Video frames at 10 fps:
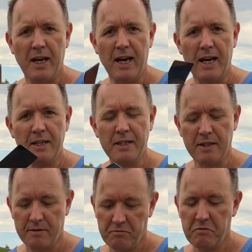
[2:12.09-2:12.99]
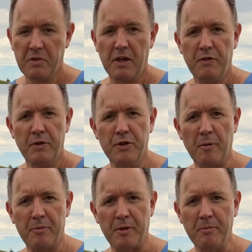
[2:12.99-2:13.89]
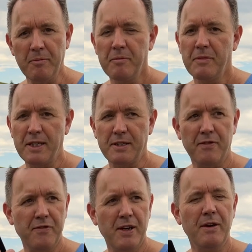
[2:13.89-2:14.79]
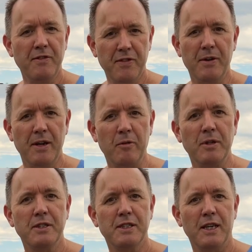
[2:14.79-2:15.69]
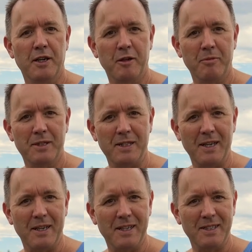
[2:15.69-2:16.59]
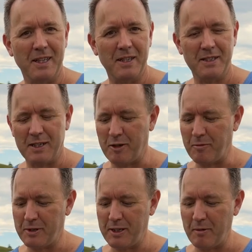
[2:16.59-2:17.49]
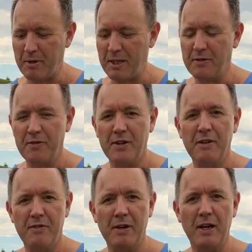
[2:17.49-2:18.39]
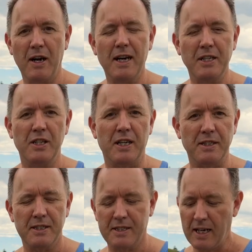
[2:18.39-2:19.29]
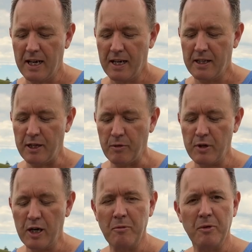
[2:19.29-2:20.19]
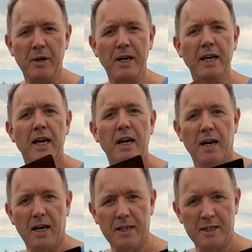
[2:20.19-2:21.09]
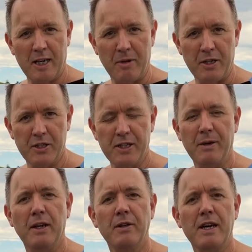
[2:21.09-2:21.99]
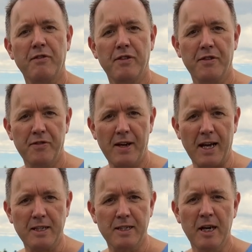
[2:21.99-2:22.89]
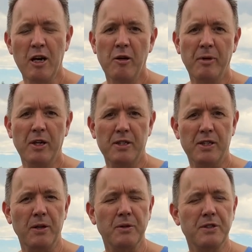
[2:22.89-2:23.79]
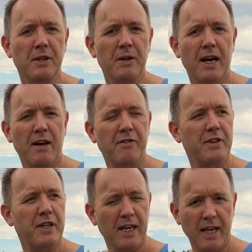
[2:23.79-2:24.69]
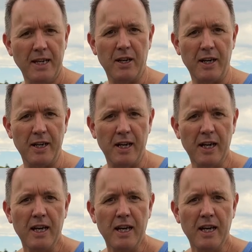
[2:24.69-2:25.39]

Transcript: And if you drop them, there's a very, very, I wouldn't say 100%, because nothing's 100%, but there's a very, very high chance that it will come away undamaged. Now, I know that for a fact, because I also have the K9